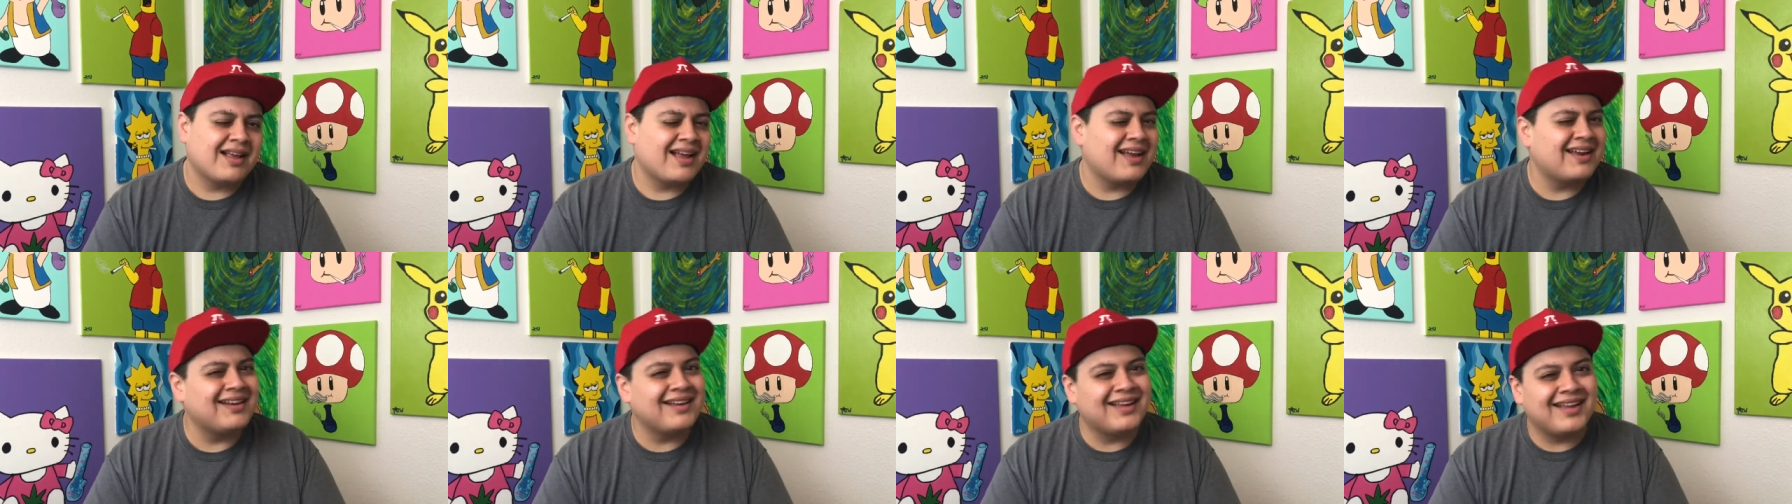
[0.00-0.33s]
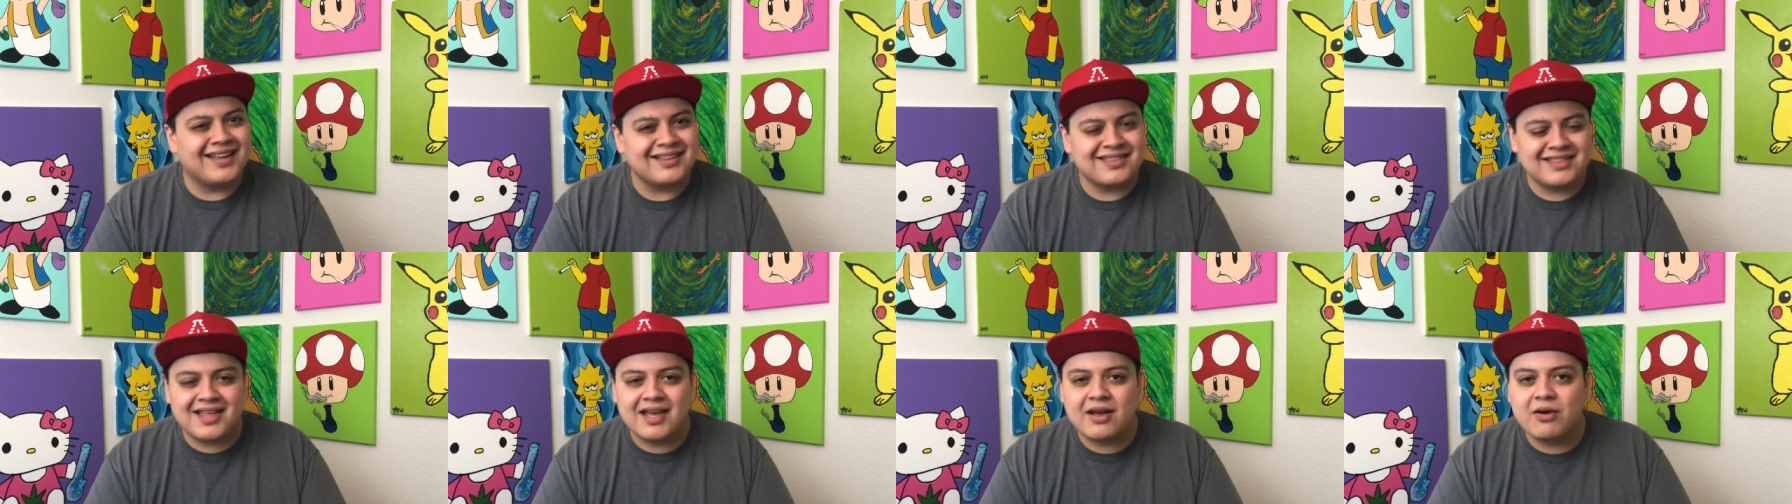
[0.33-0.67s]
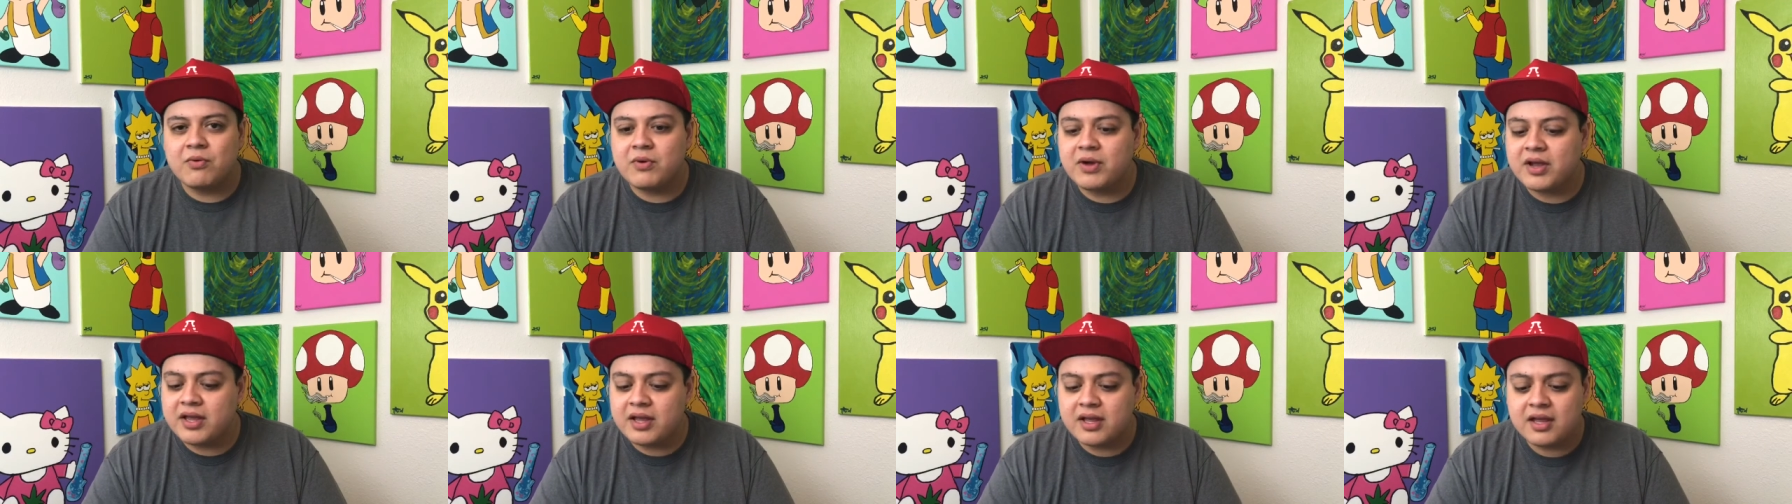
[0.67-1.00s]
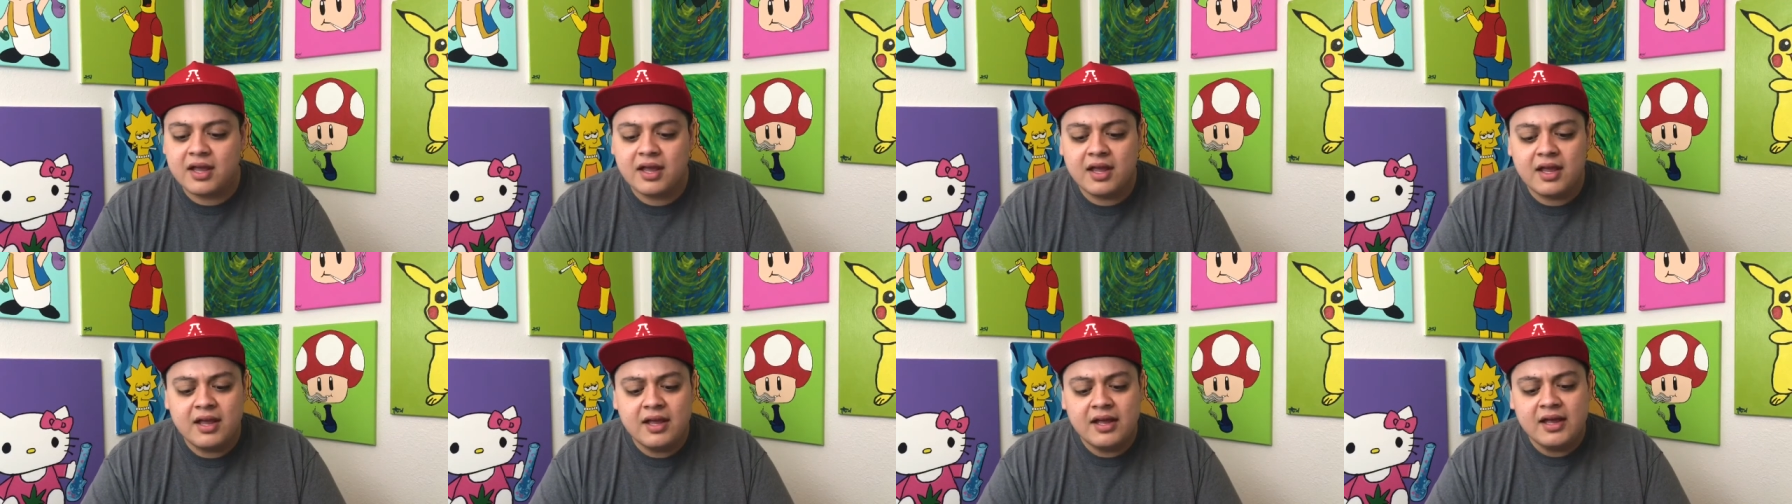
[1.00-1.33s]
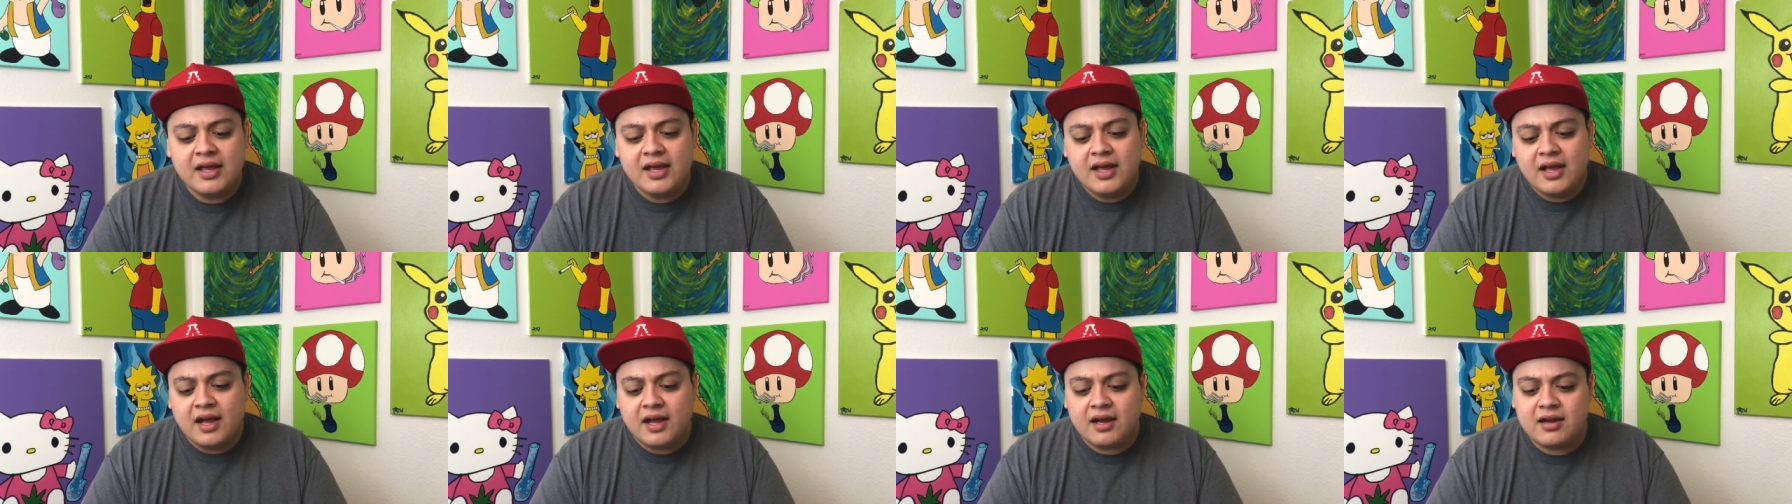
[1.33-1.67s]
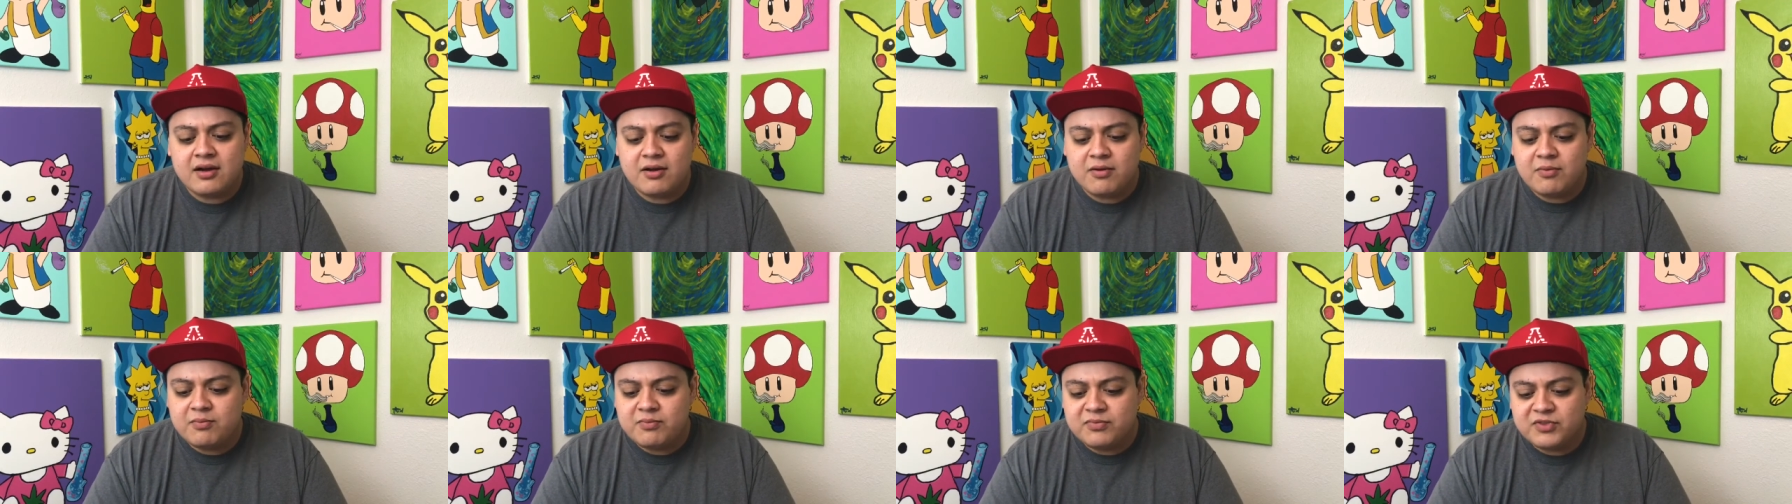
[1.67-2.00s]
kind of get that way
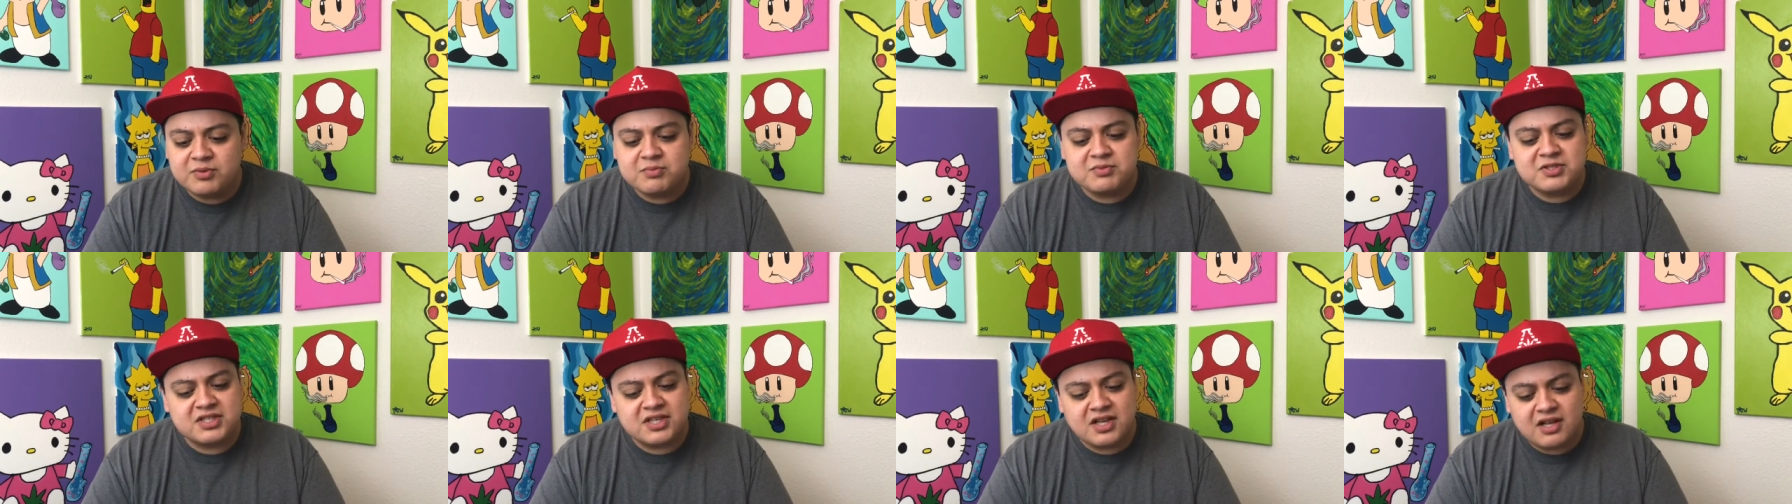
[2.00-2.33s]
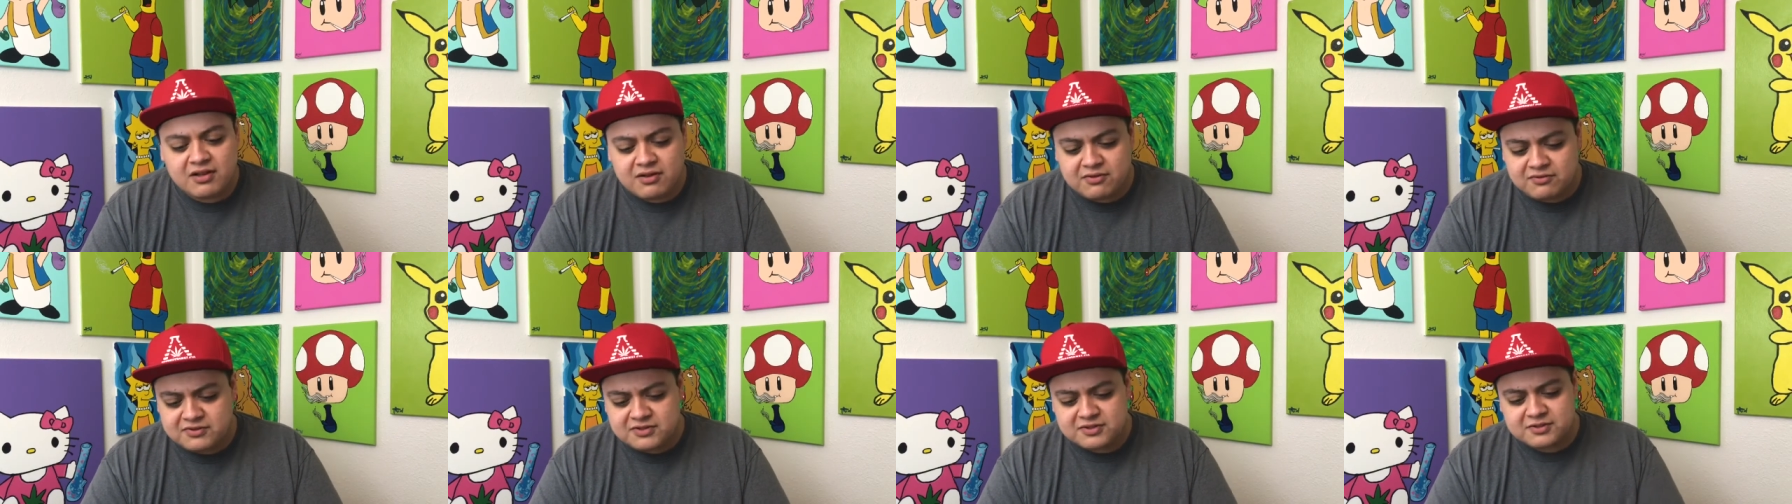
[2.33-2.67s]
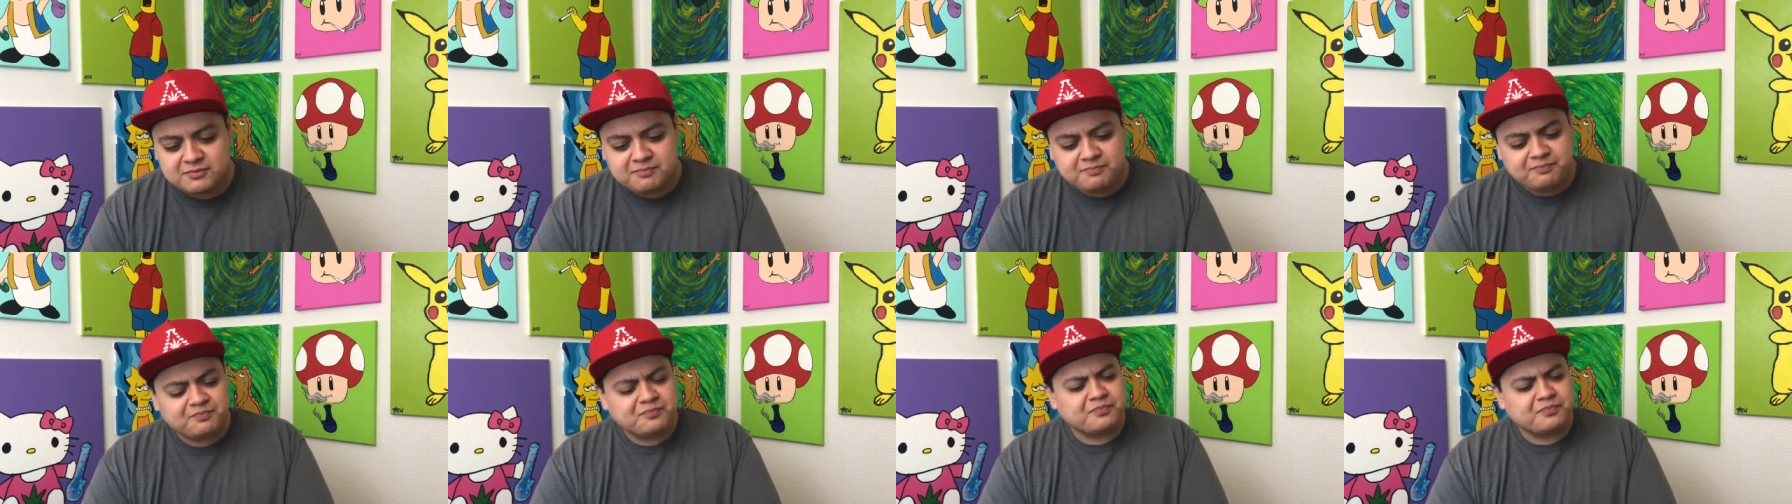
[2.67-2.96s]
themselves.